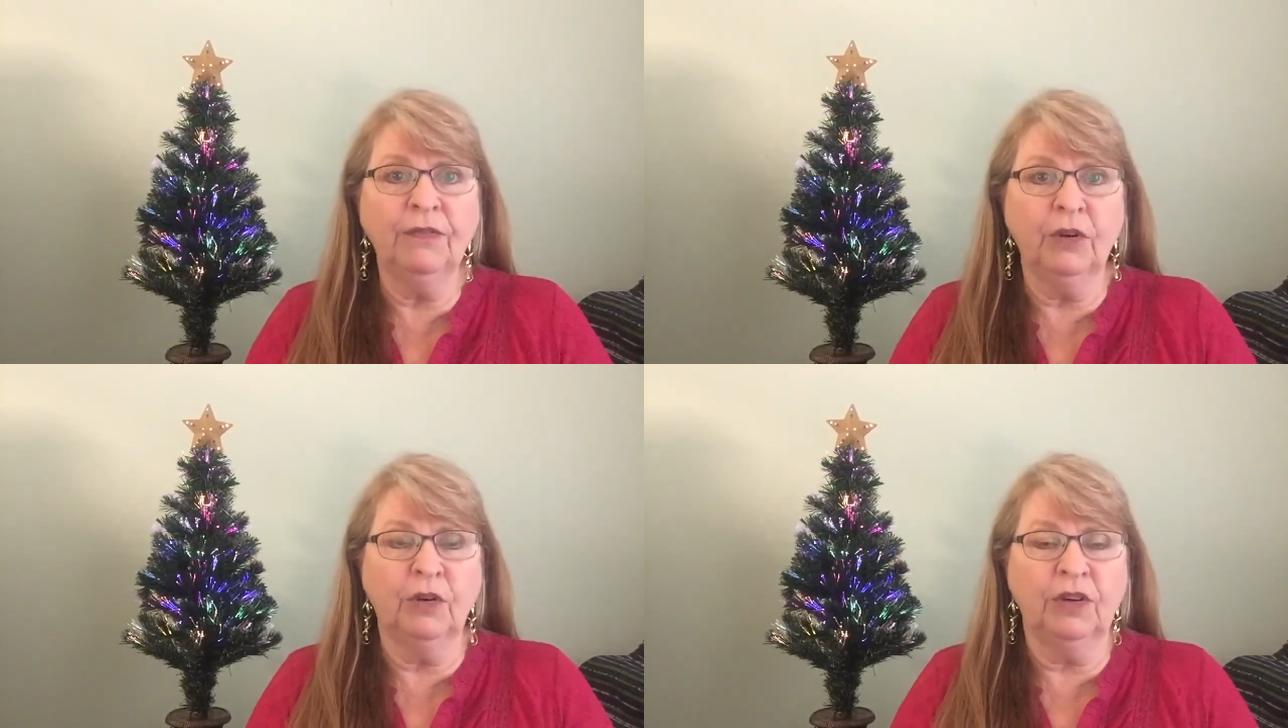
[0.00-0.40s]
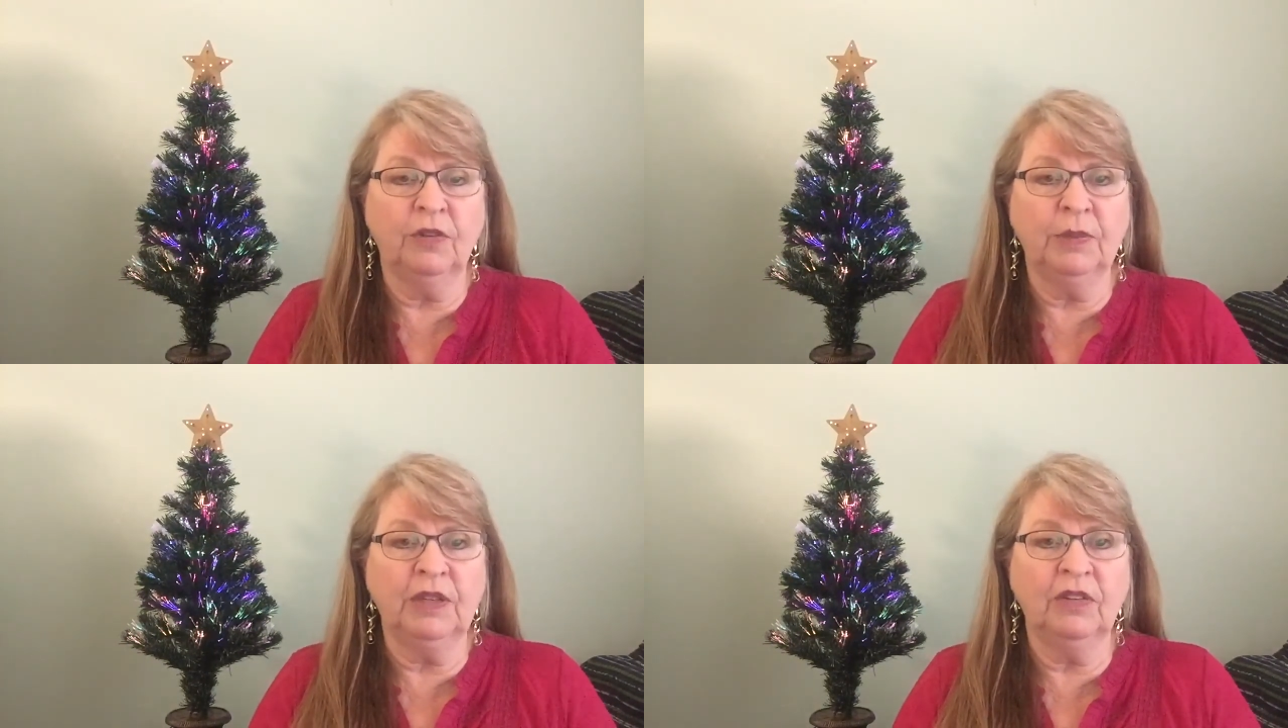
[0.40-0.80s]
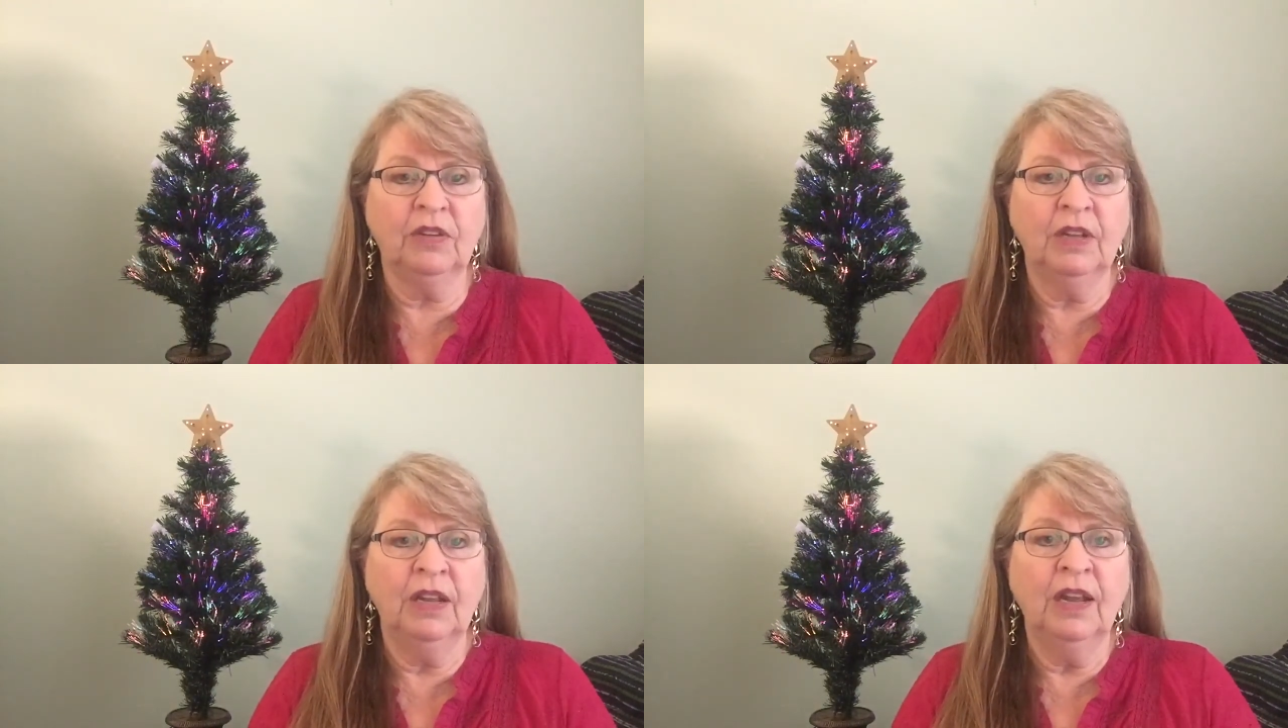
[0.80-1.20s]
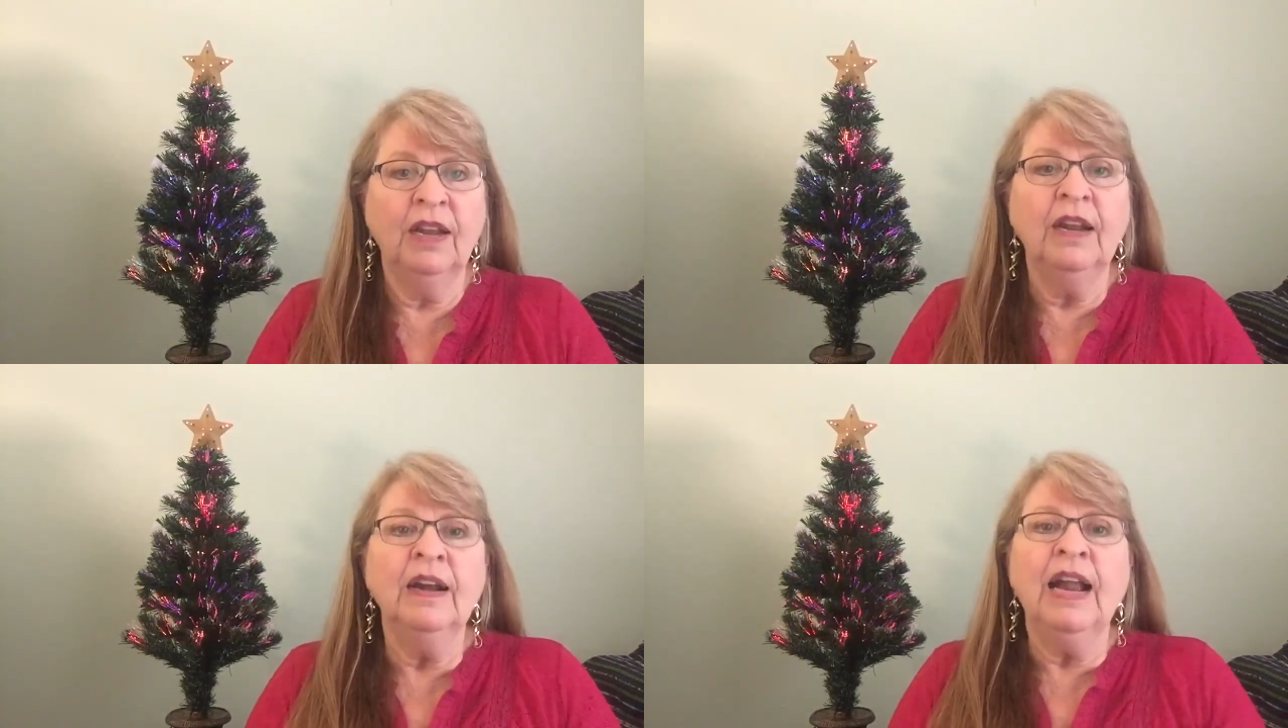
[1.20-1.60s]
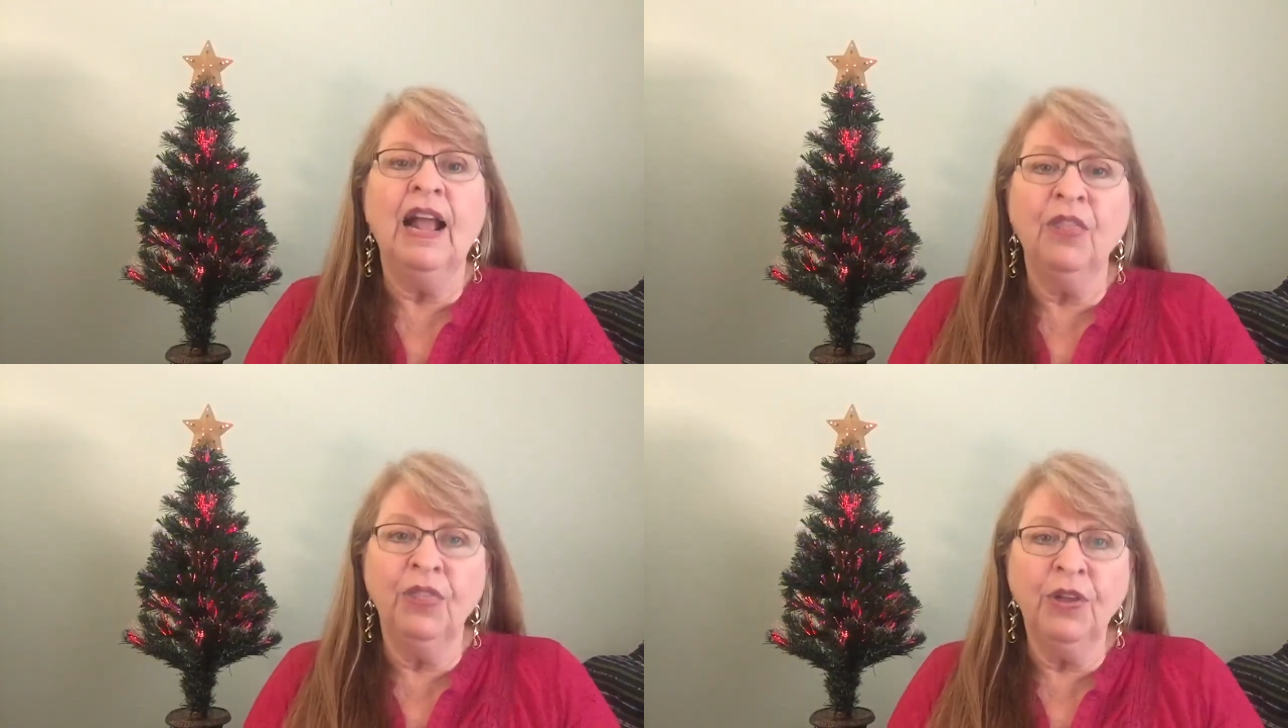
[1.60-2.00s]
for Christmas.
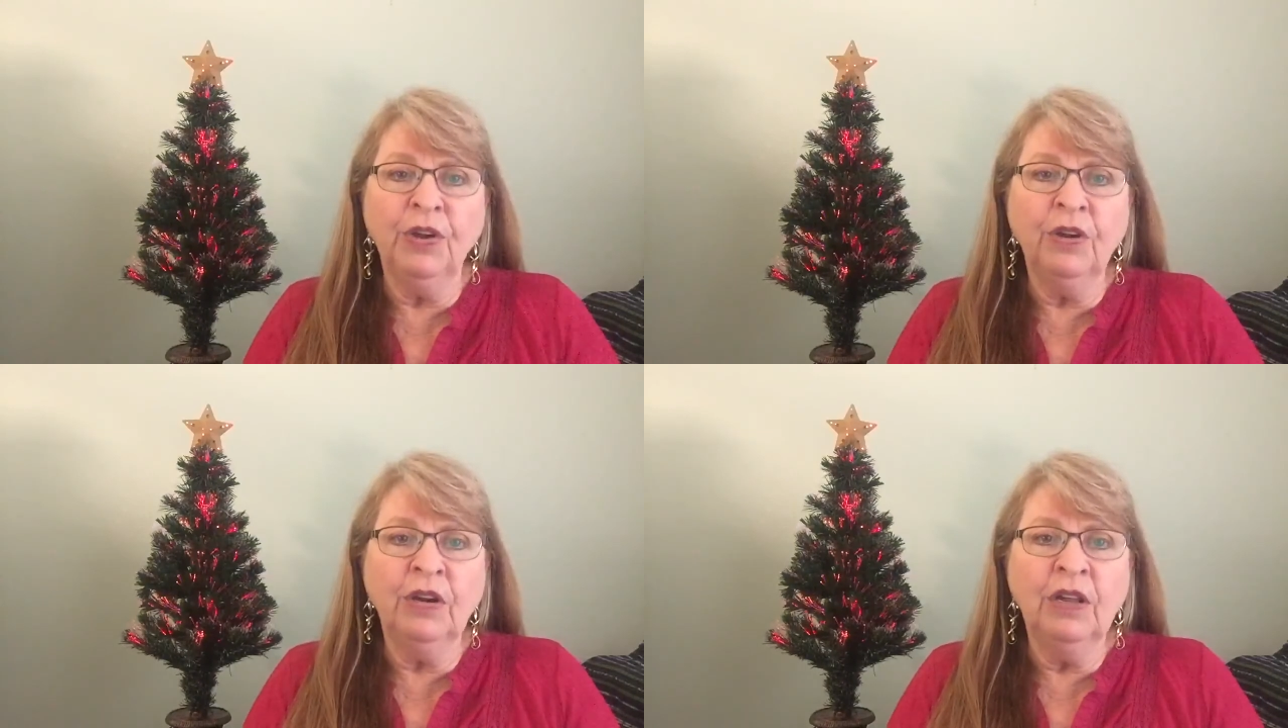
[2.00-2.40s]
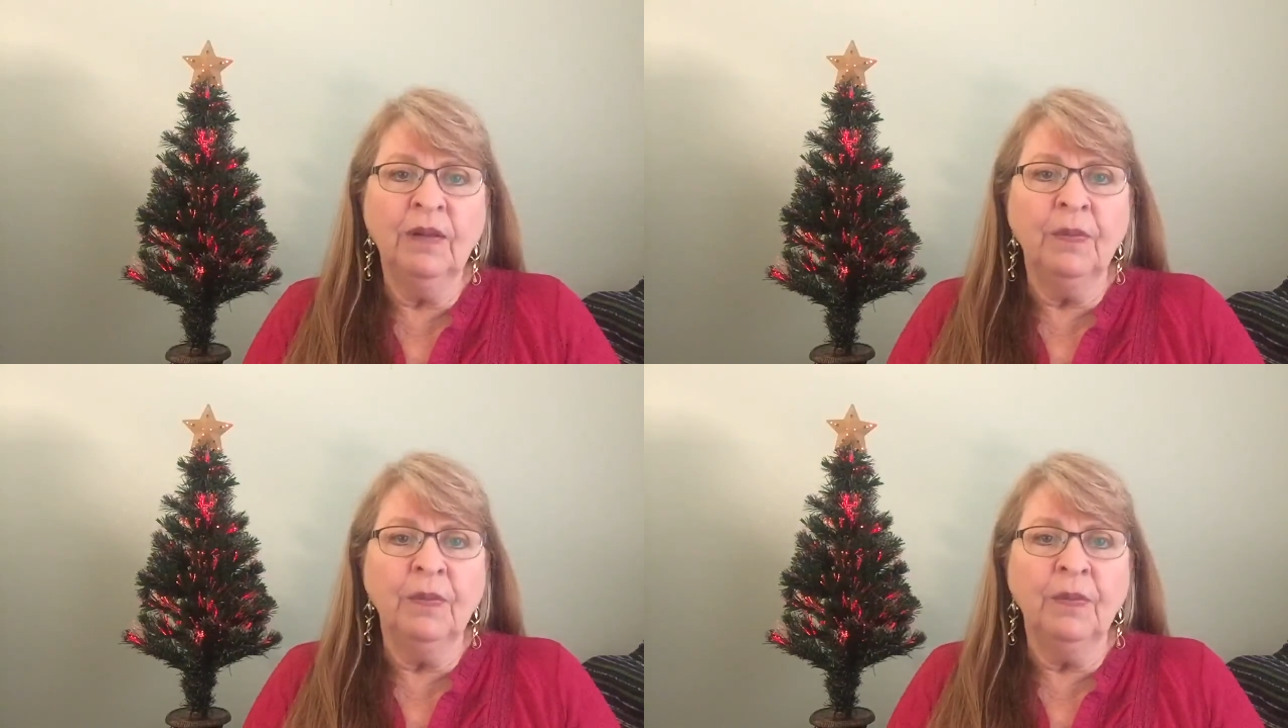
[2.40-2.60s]
And third,